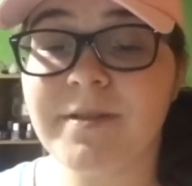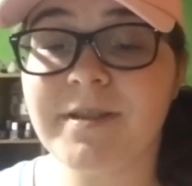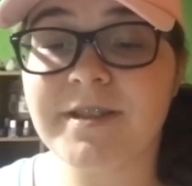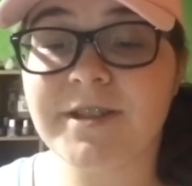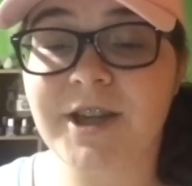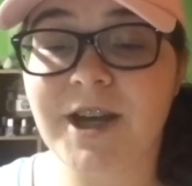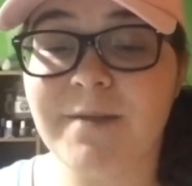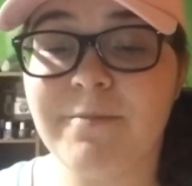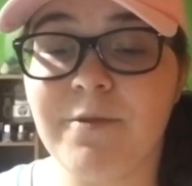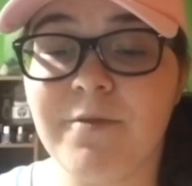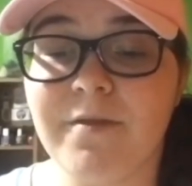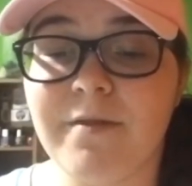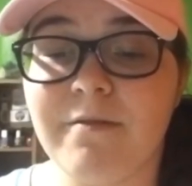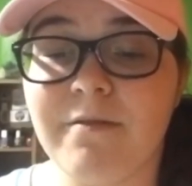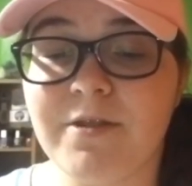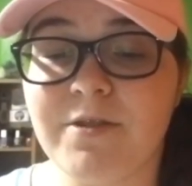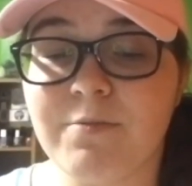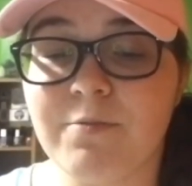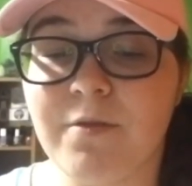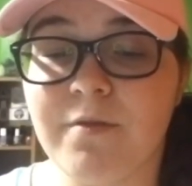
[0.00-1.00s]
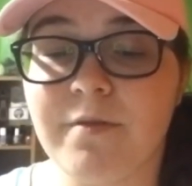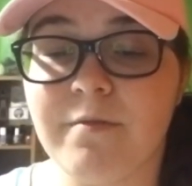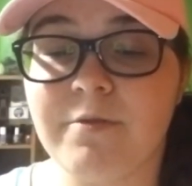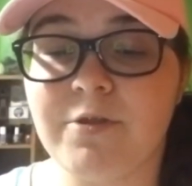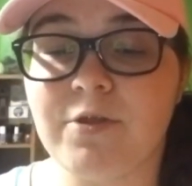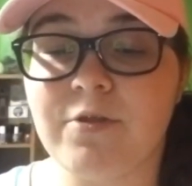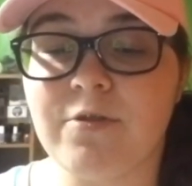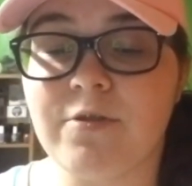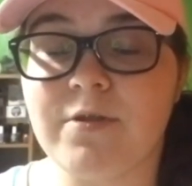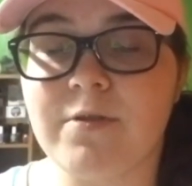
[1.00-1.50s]
in a scary movie which movie
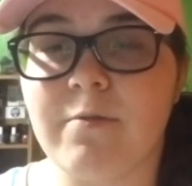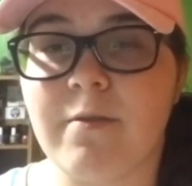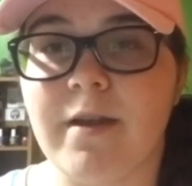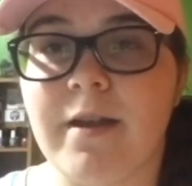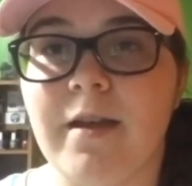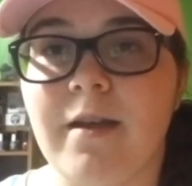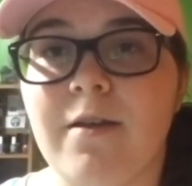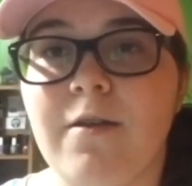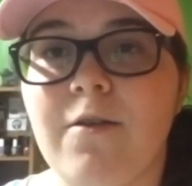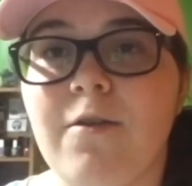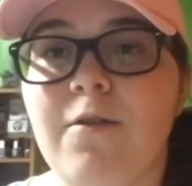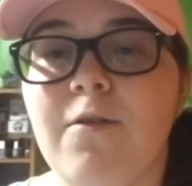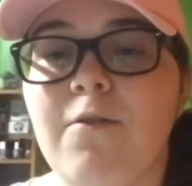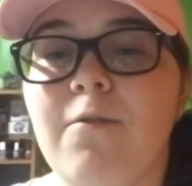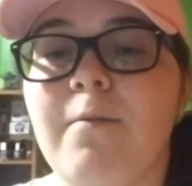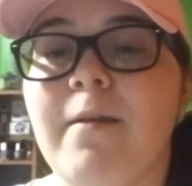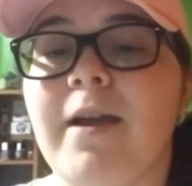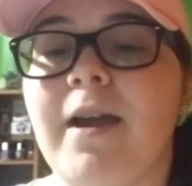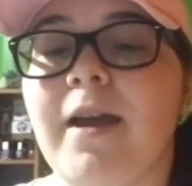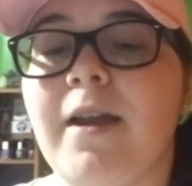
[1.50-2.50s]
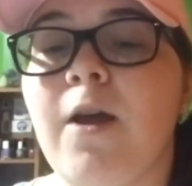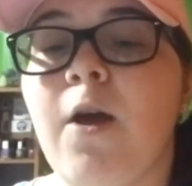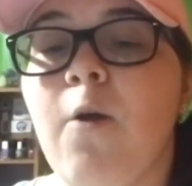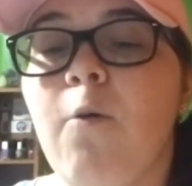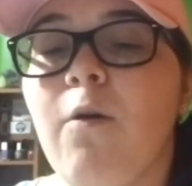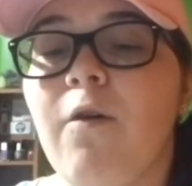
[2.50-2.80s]
would you choose and why oh my god